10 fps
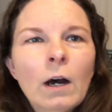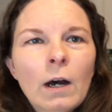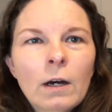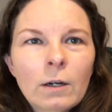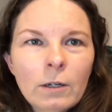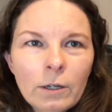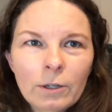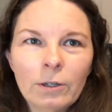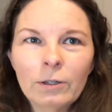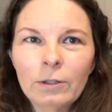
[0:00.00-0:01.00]
uh,
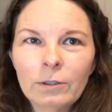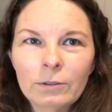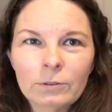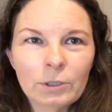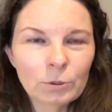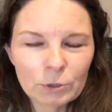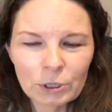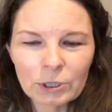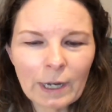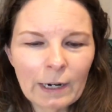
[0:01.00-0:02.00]
This was
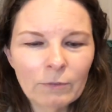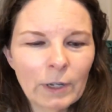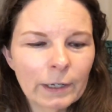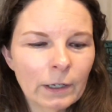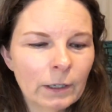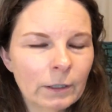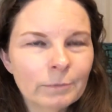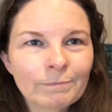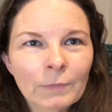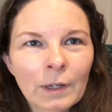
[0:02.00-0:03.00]
just kind of like
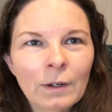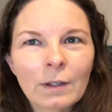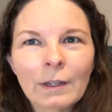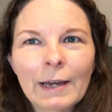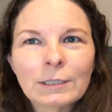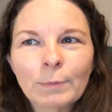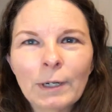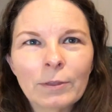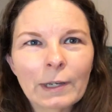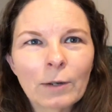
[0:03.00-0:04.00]
a last
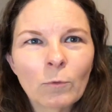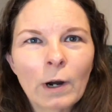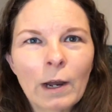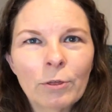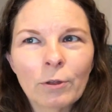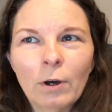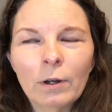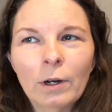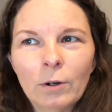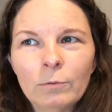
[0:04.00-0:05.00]
minute thing where I
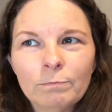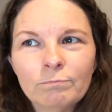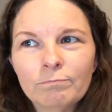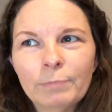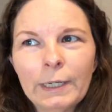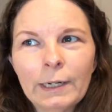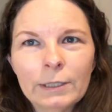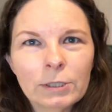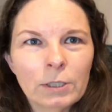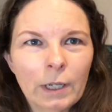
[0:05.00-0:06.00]
thought, oh, be
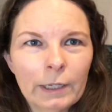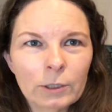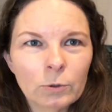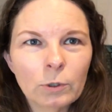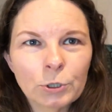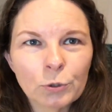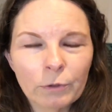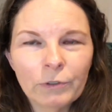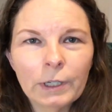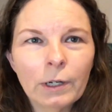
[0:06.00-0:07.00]
nice to like do a
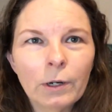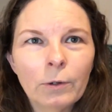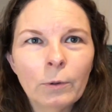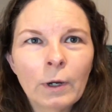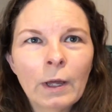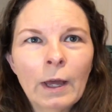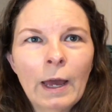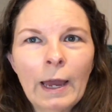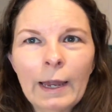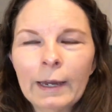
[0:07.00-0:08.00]
short video.
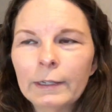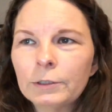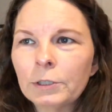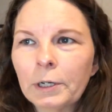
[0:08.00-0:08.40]
And